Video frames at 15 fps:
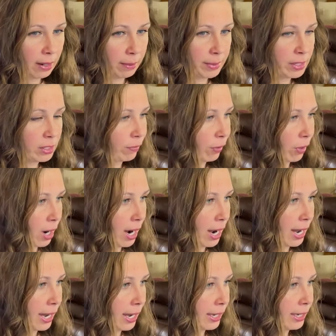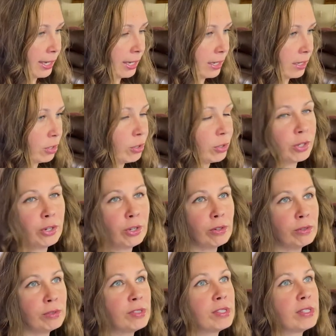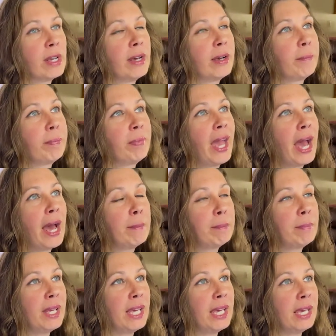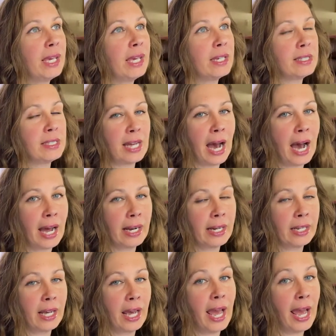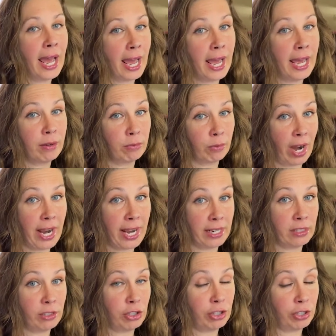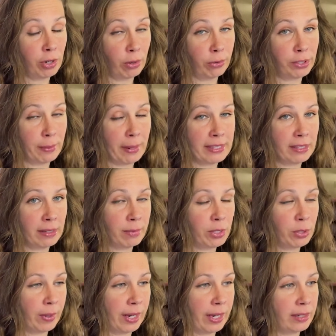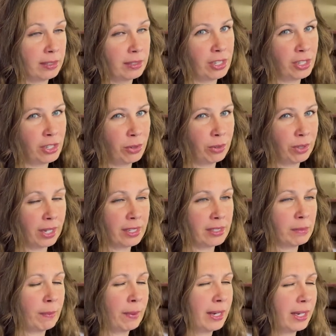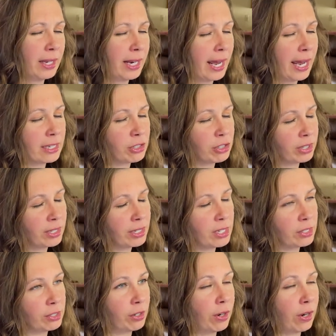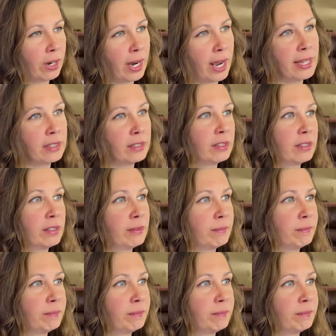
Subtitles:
it's for I, and you can use the np dot a range, no space in between, to do this, but it actually just creates